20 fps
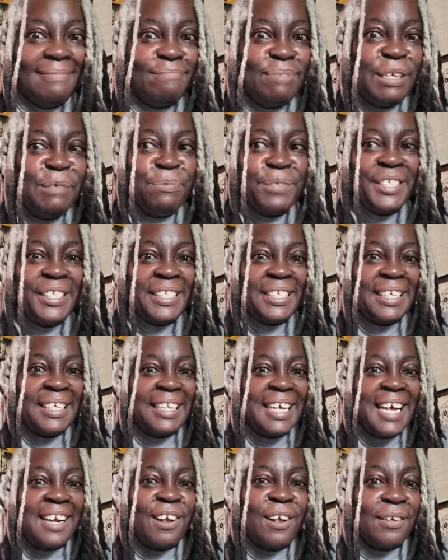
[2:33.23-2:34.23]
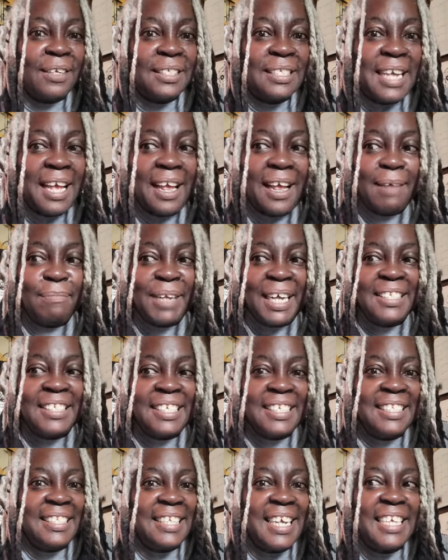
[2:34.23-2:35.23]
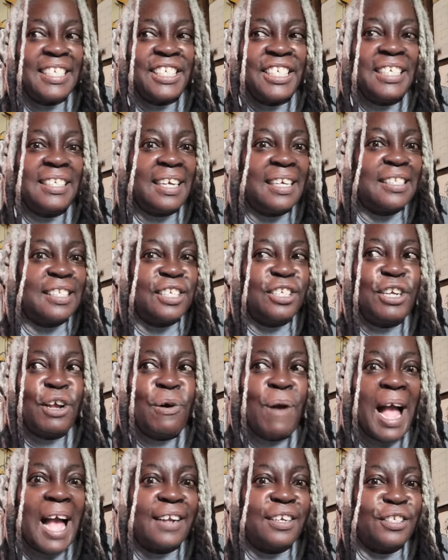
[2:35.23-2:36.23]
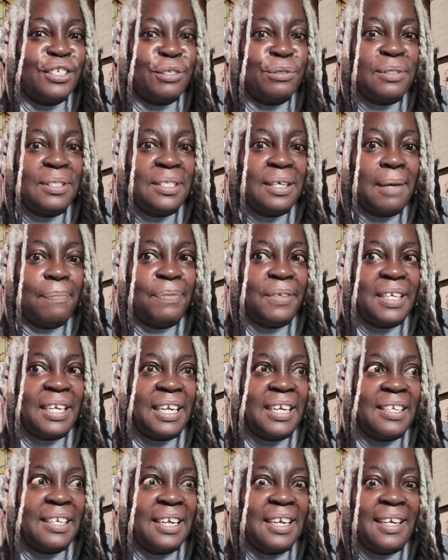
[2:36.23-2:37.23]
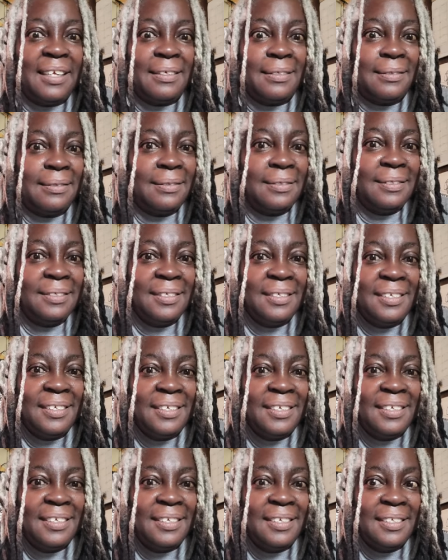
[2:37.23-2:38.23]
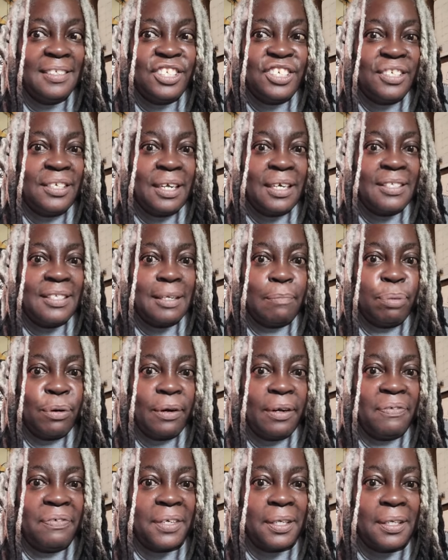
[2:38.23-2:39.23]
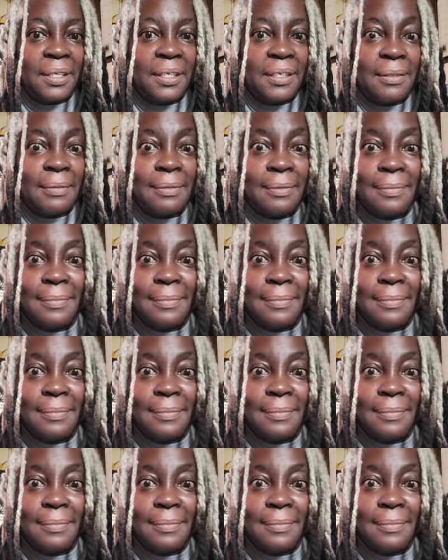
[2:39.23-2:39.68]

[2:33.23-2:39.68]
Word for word: People see that all the time. Like, she says she doesn't know how to do something, and yet she does it perfectly.